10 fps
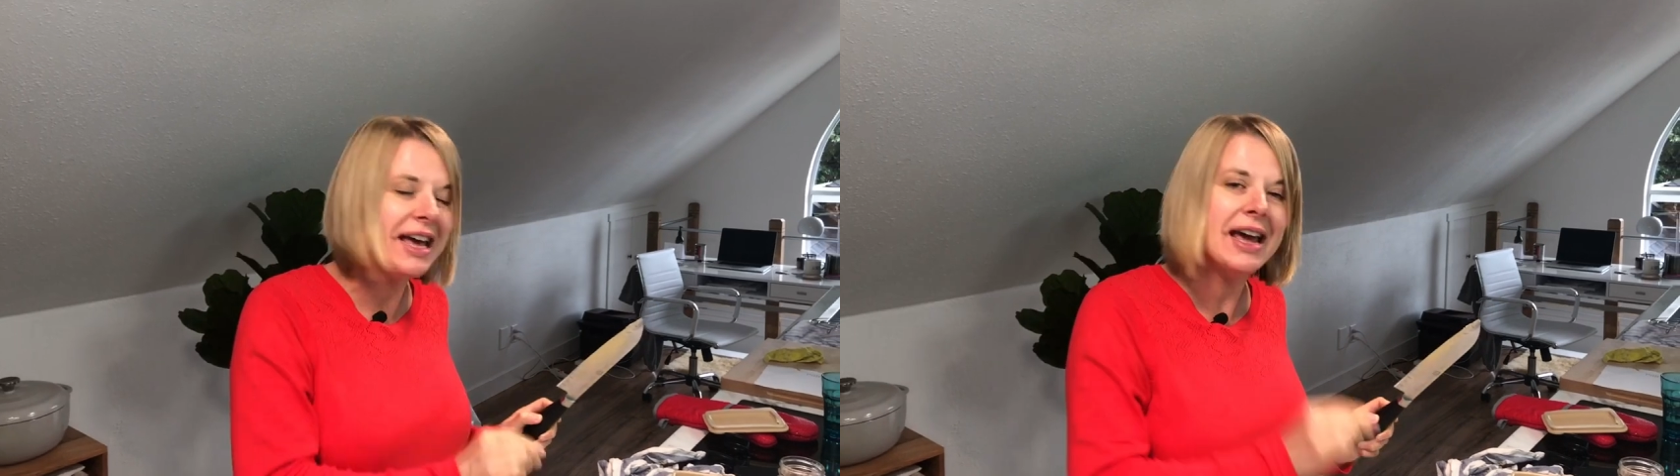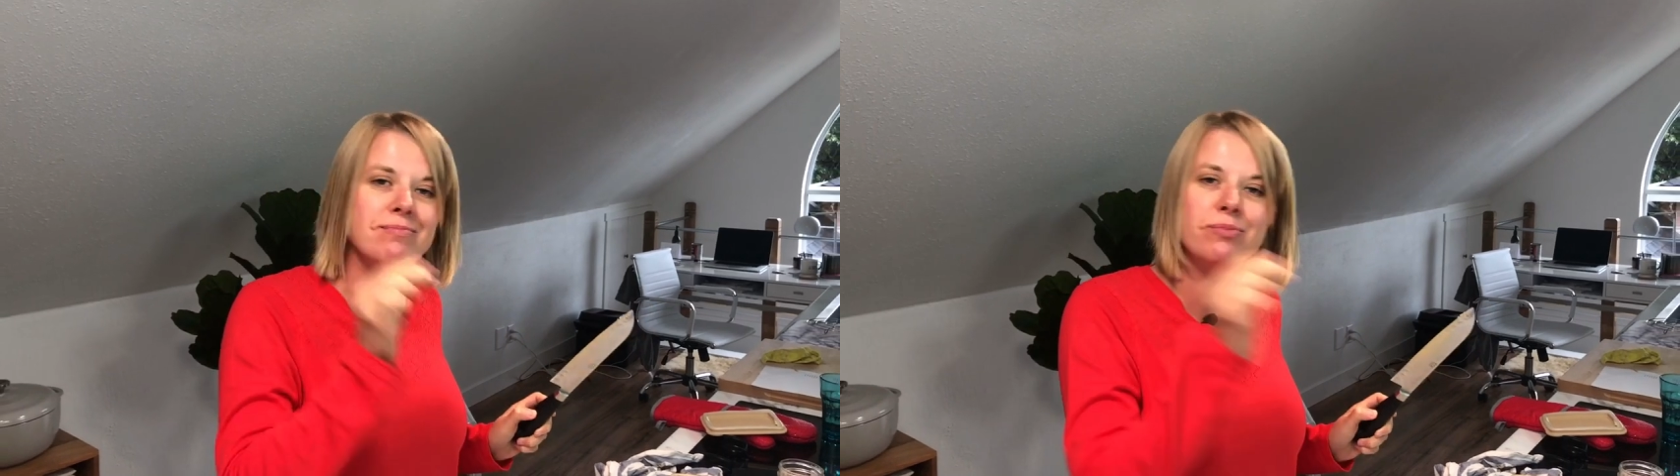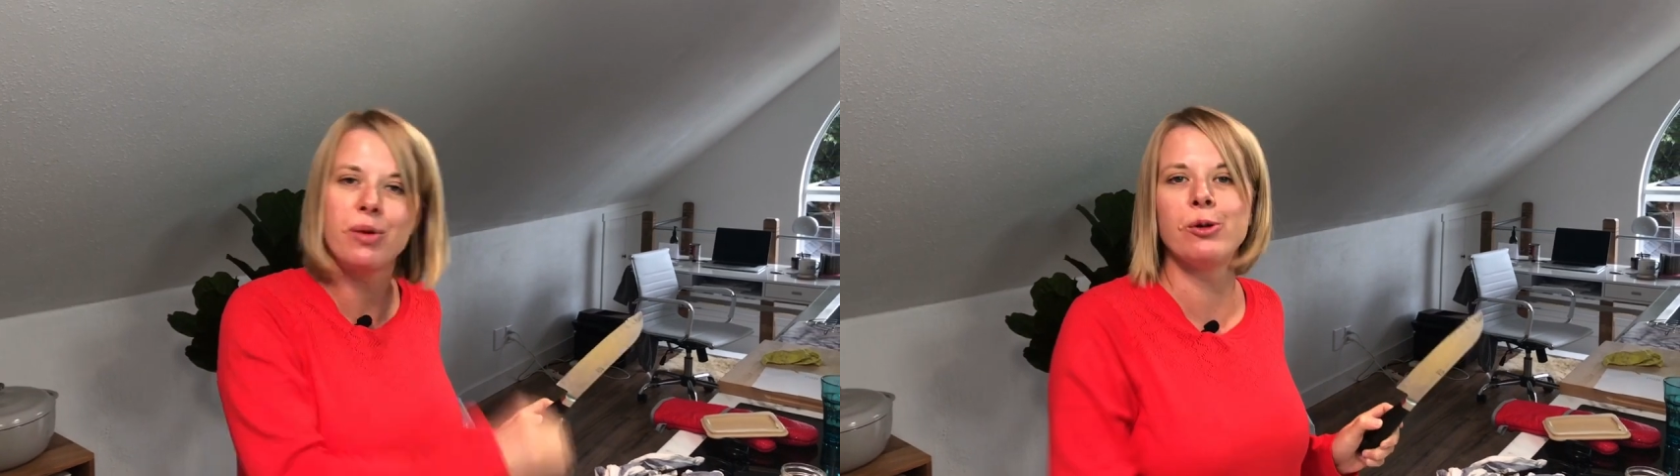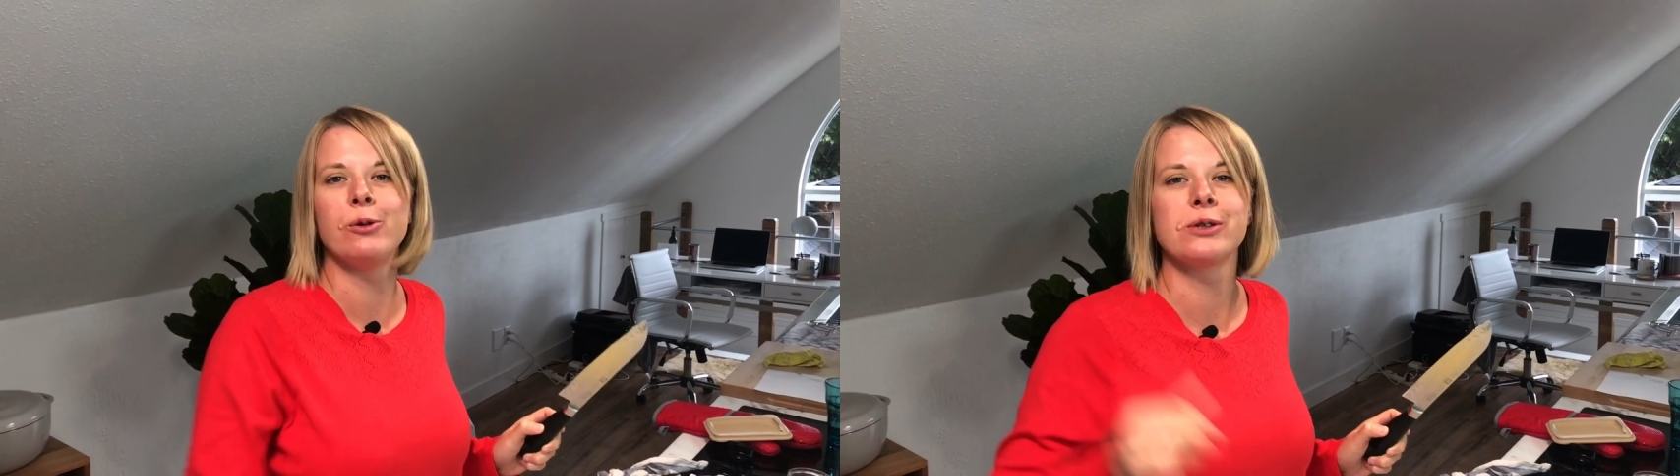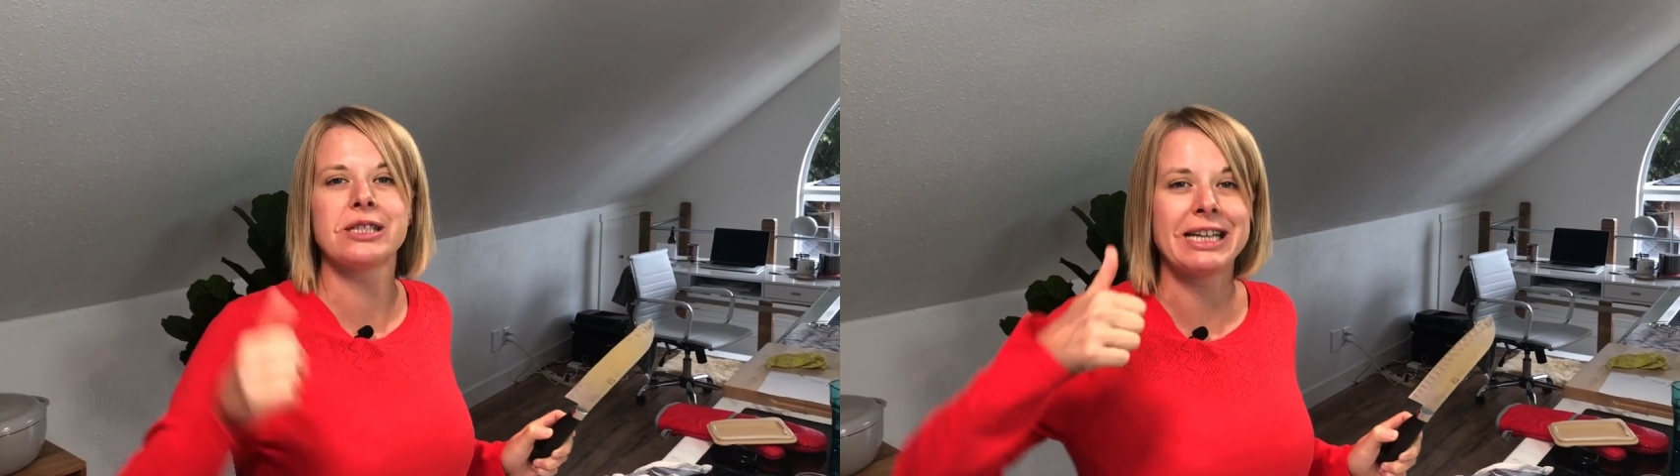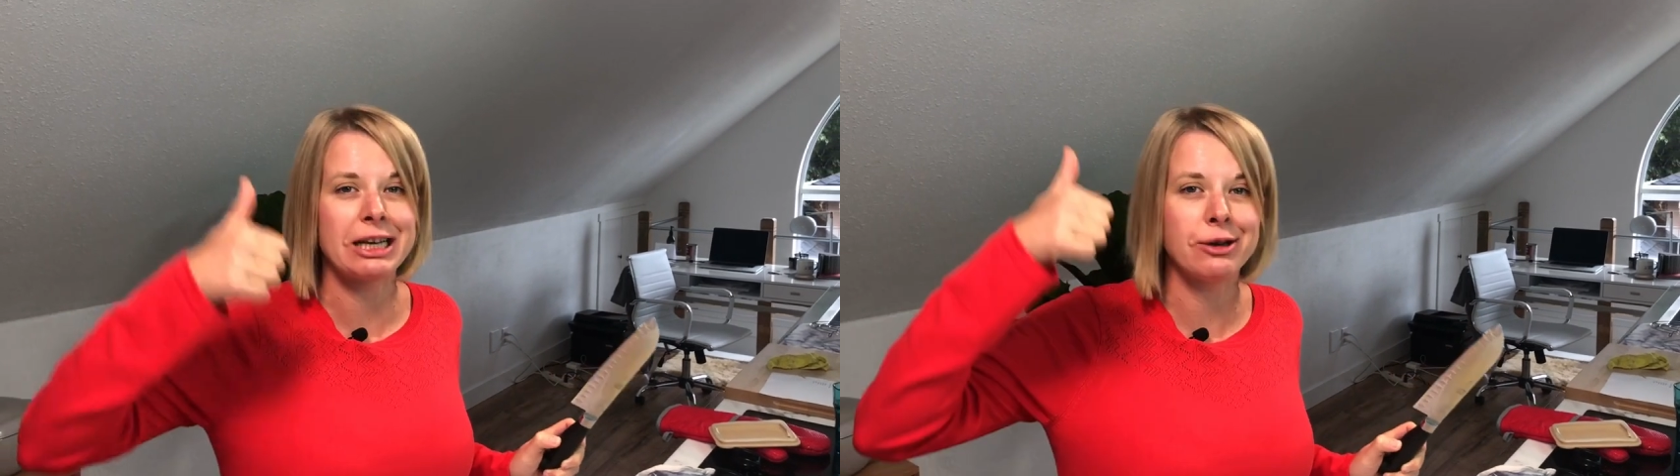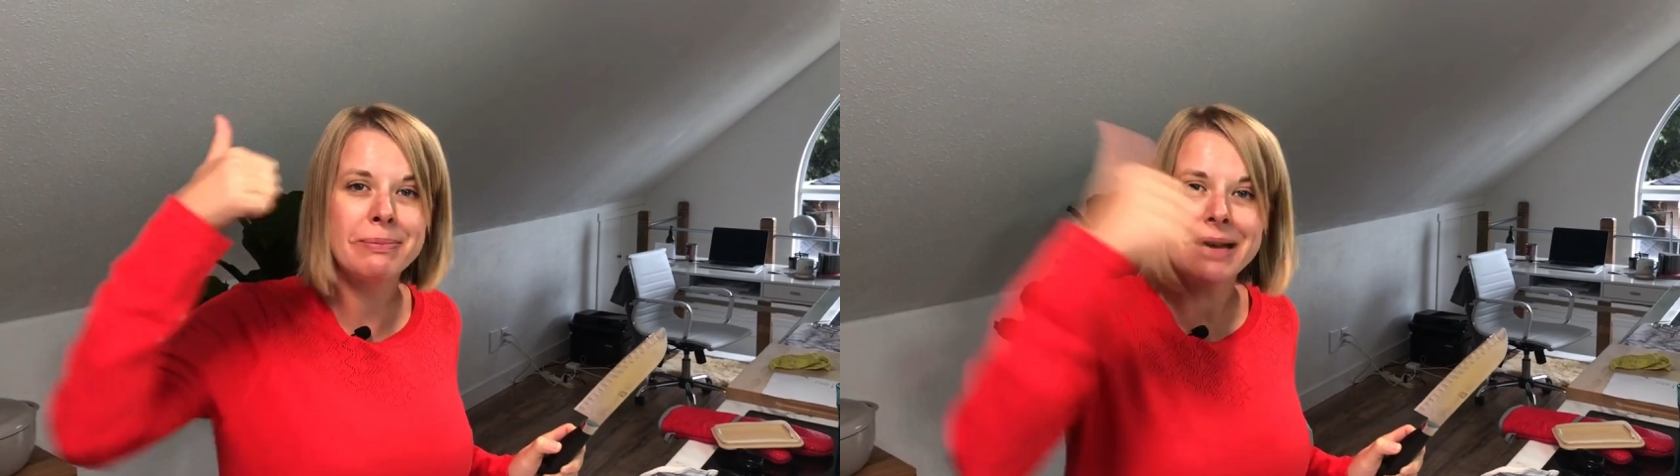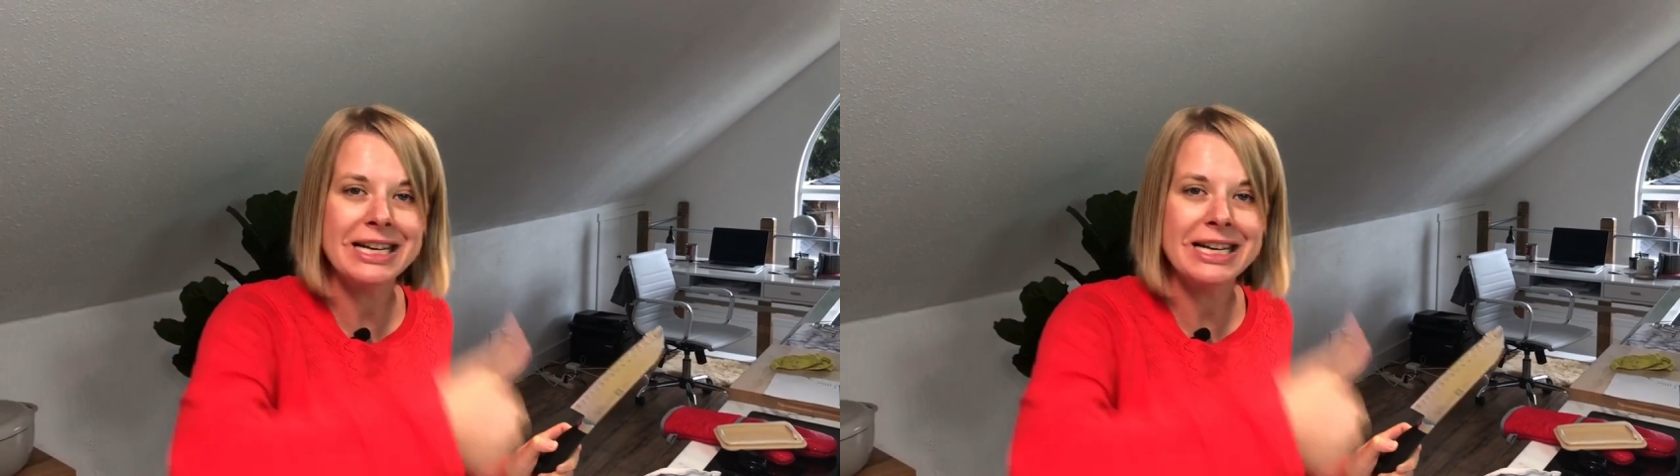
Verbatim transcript: the same bowls. Like you